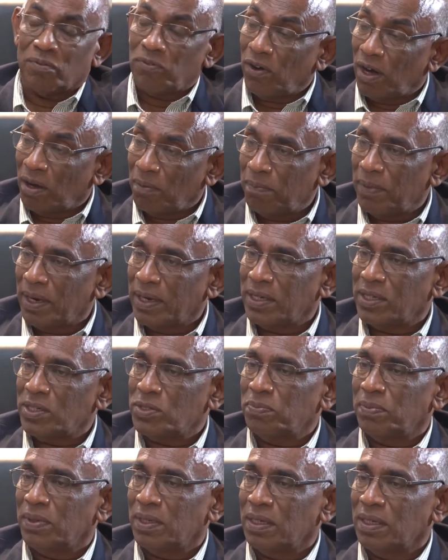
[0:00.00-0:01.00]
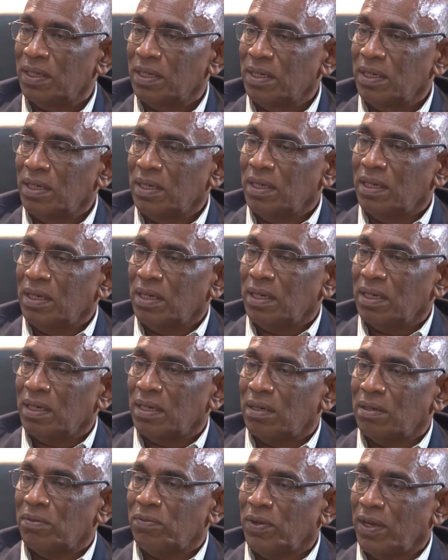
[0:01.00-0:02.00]
farm management,
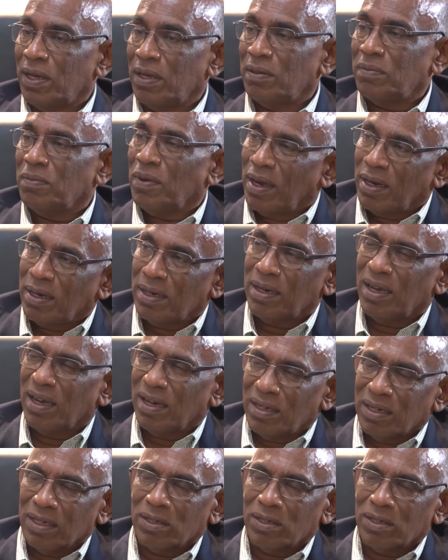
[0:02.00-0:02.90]
and